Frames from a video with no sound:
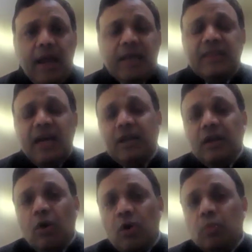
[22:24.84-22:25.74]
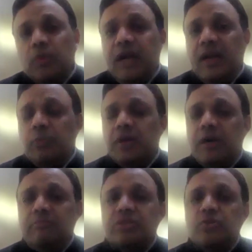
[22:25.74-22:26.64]
And that along with that will
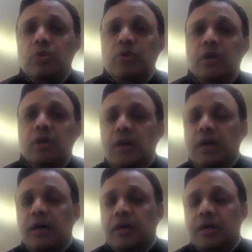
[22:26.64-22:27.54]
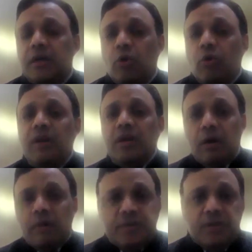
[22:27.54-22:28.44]
come this whole global
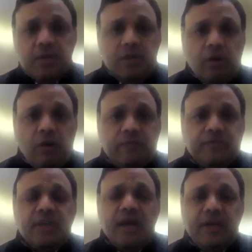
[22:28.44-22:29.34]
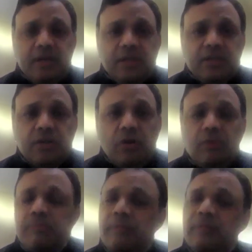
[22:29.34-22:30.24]
adoption of standards
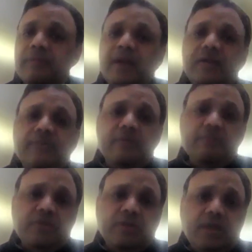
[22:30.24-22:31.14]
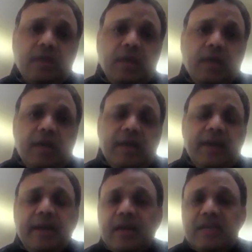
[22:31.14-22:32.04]
on public platforms.
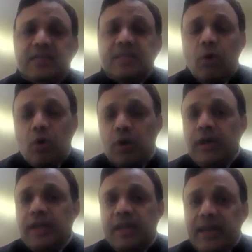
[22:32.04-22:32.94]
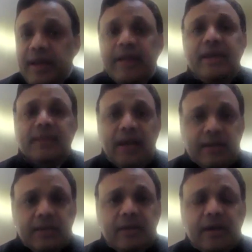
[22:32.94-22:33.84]
India is already leading that,
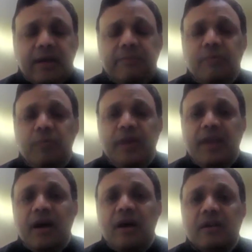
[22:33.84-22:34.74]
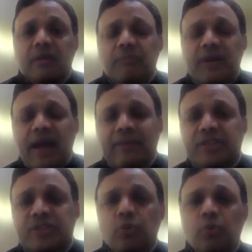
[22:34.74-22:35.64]
right? I mean, we have
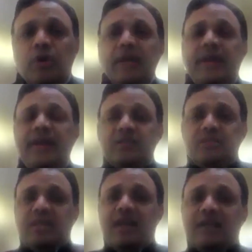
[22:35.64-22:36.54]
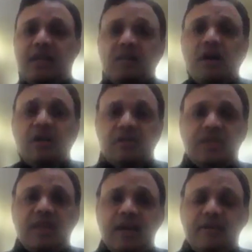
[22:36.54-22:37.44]
this whole India stack, the Aadhaar
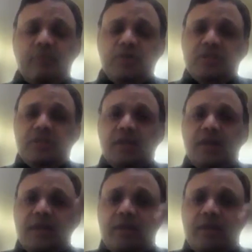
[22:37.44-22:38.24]
stack, which is,